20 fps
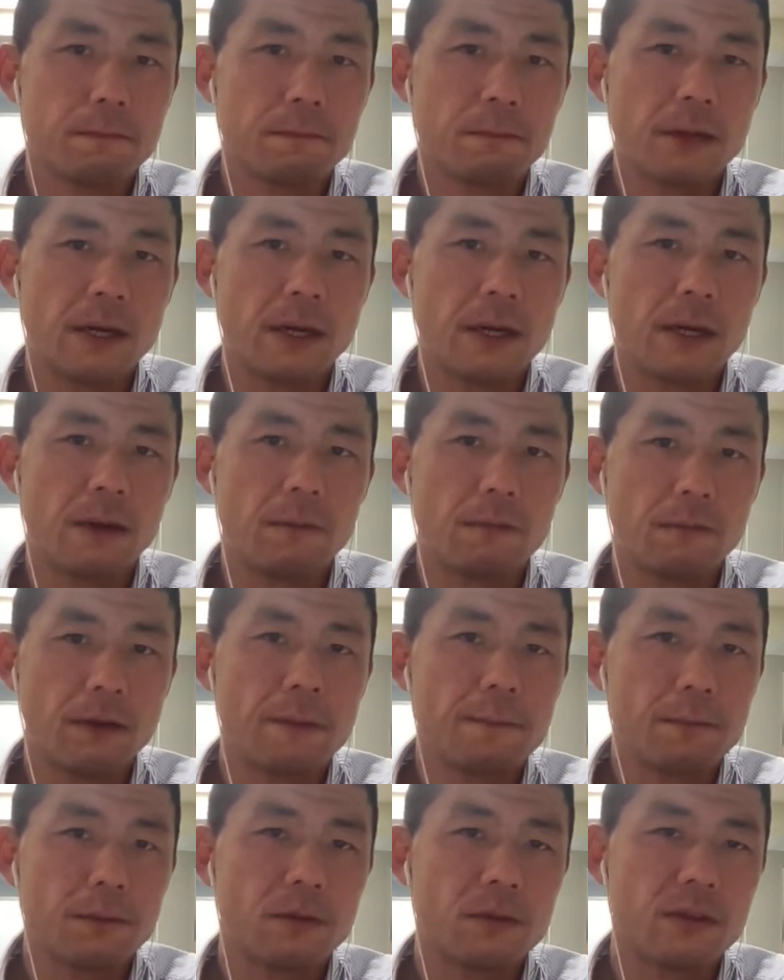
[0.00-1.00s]
uh,
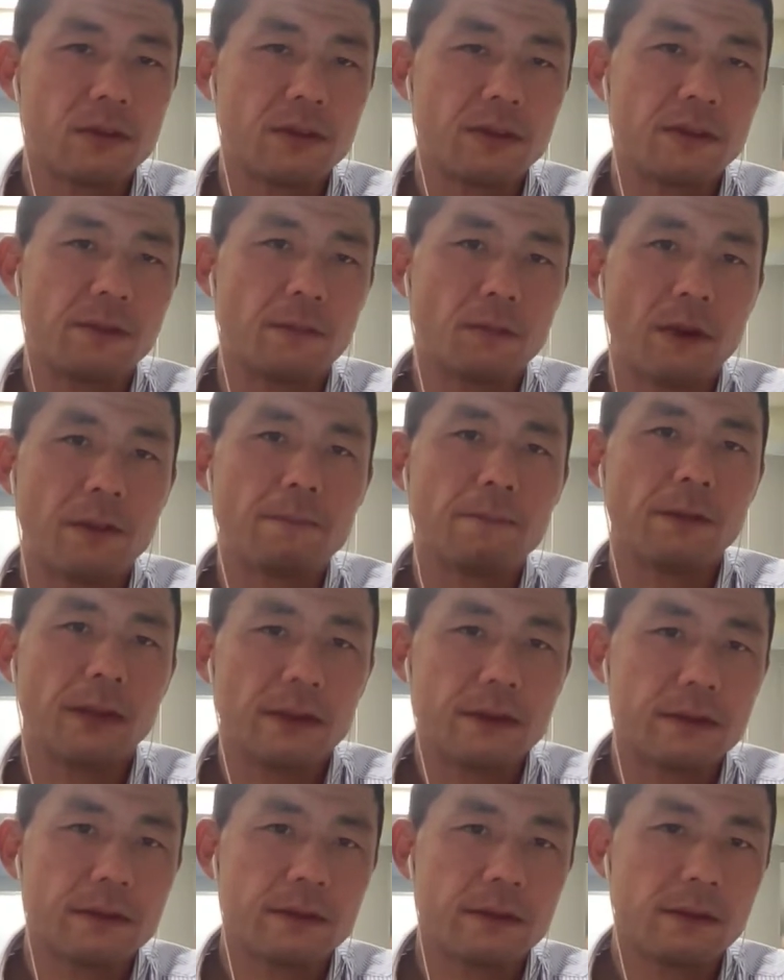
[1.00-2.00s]
right person in the right
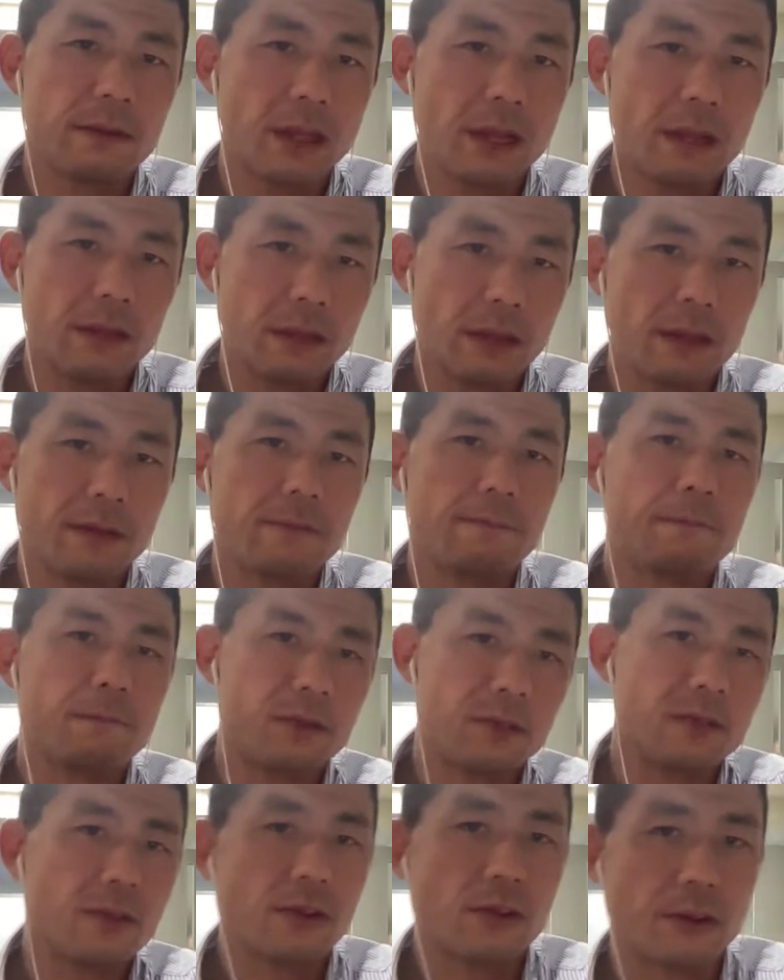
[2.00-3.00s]
place, li like
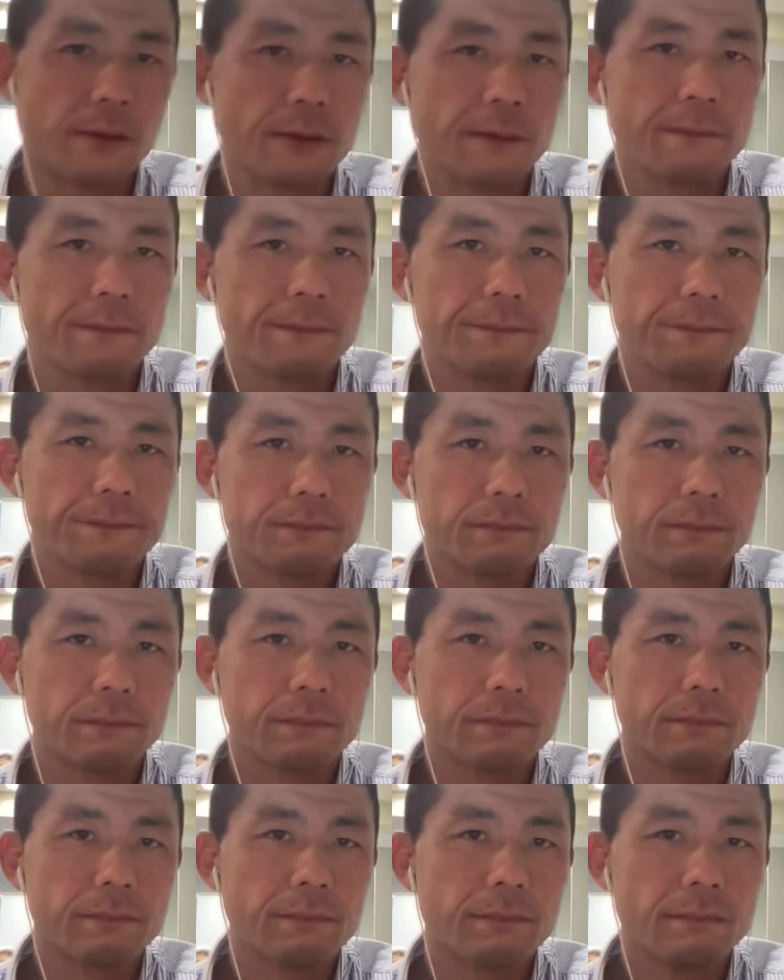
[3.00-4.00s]
position.
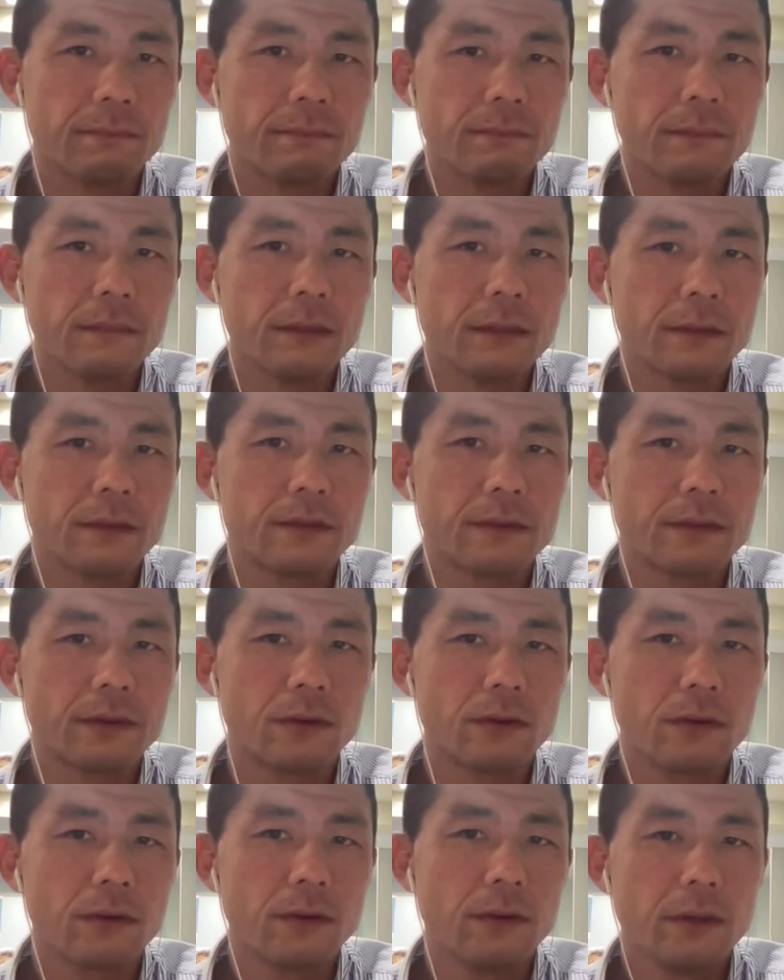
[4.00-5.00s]

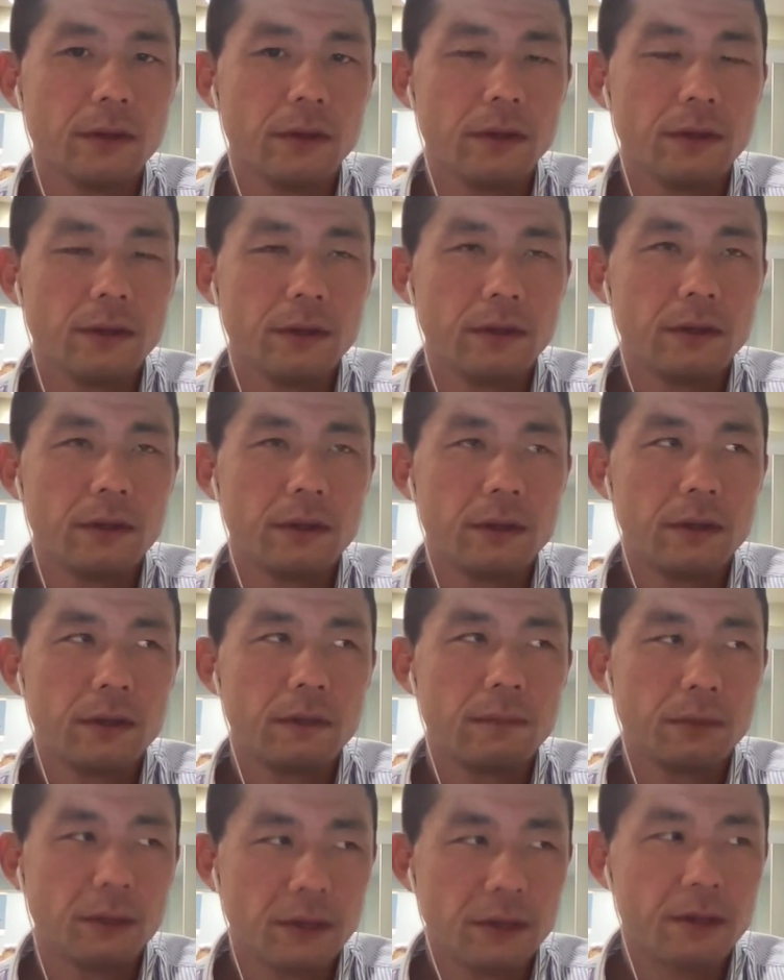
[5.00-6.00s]
So,
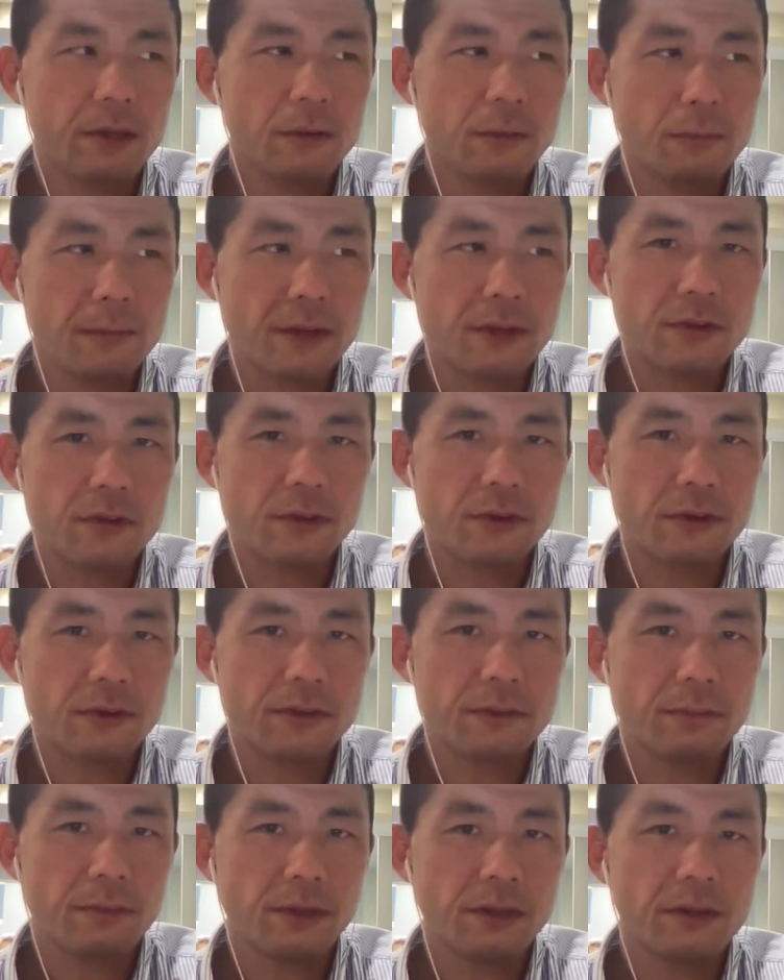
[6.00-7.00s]
political measures,
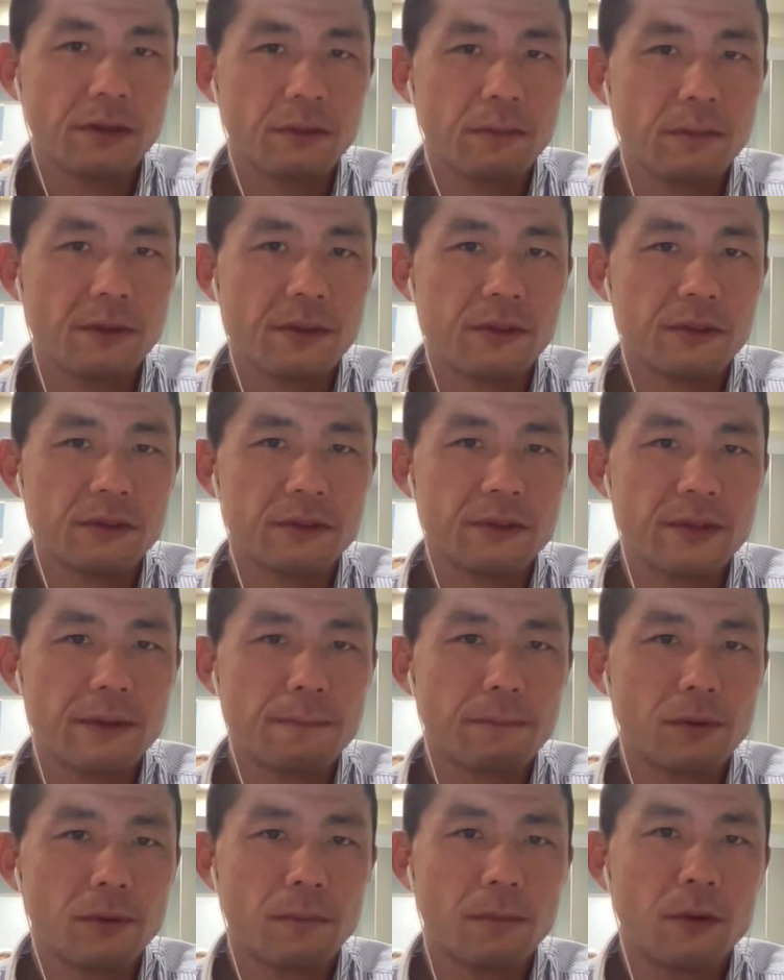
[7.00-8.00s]
political measures
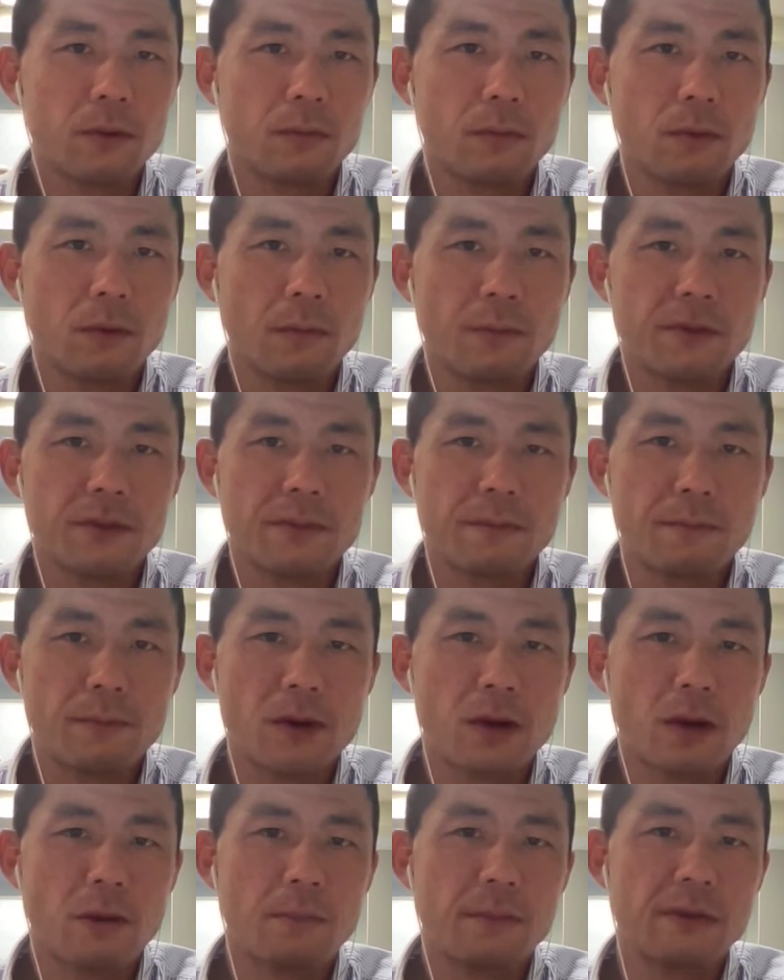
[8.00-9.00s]
that promote women's
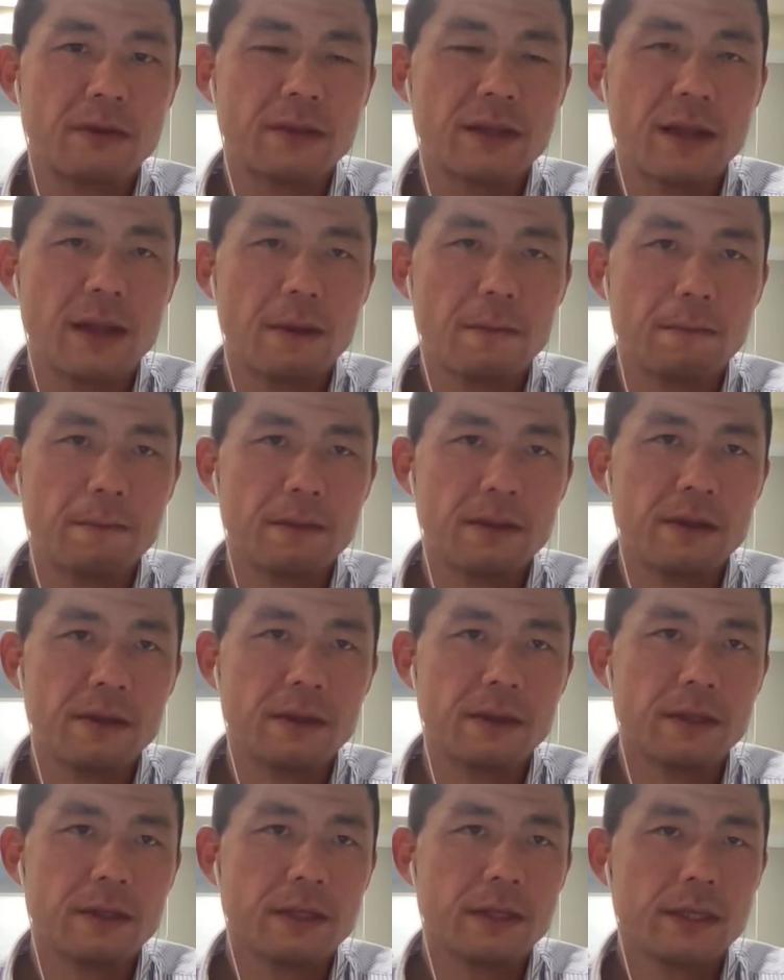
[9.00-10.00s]
empowerment, have
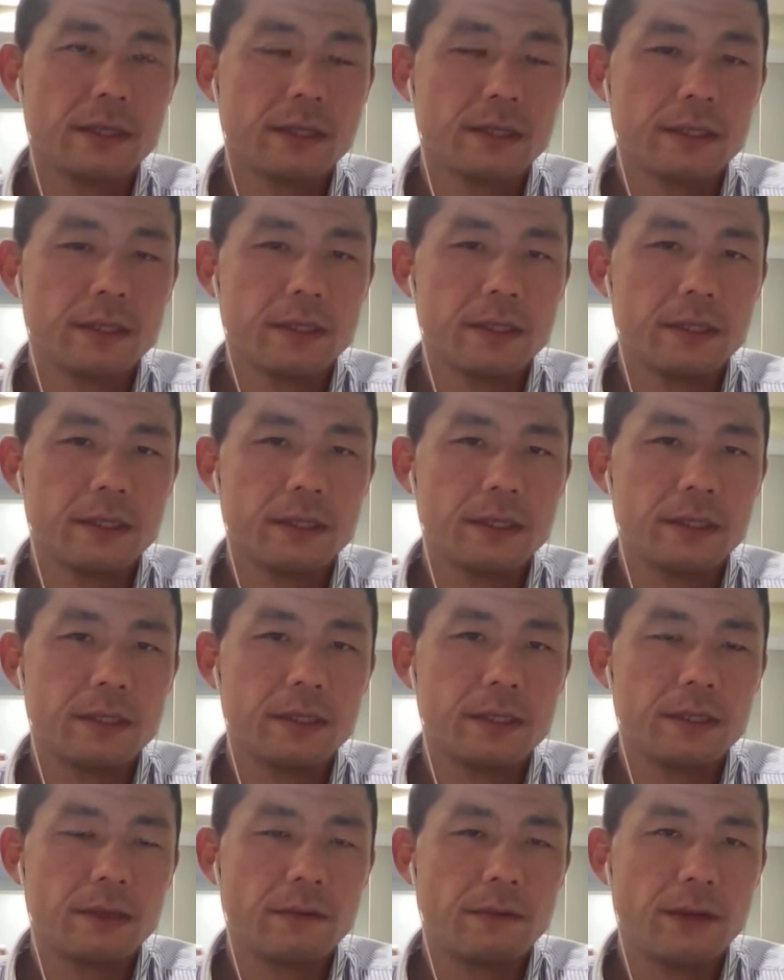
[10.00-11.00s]
been uh,
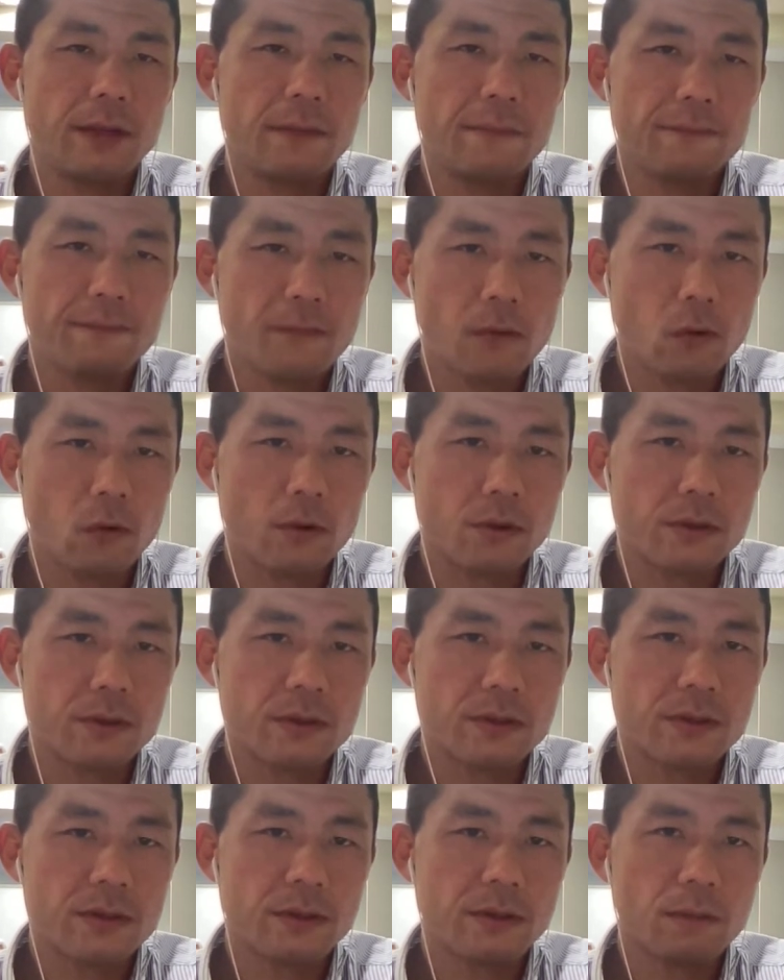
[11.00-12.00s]

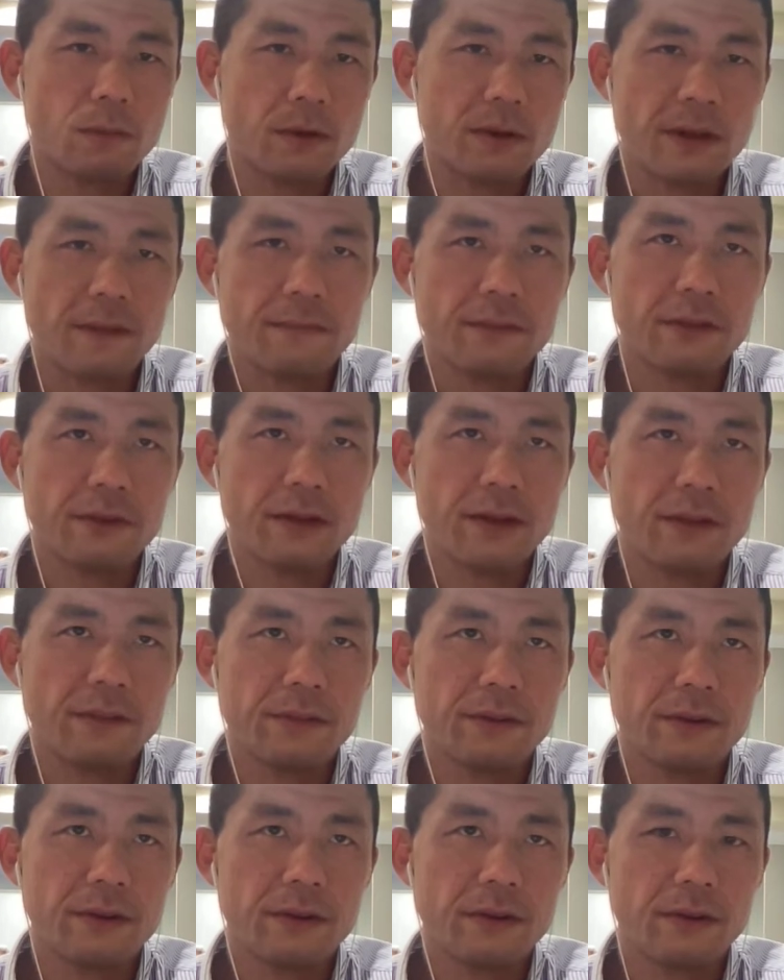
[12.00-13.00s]
enforced one after
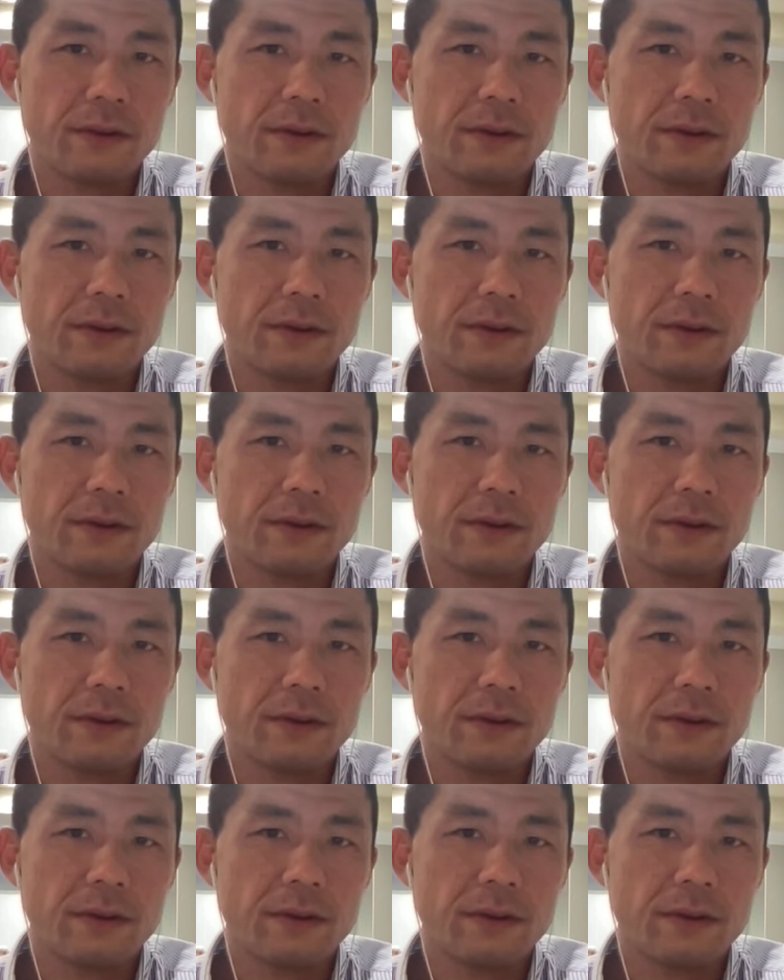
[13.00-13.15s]
another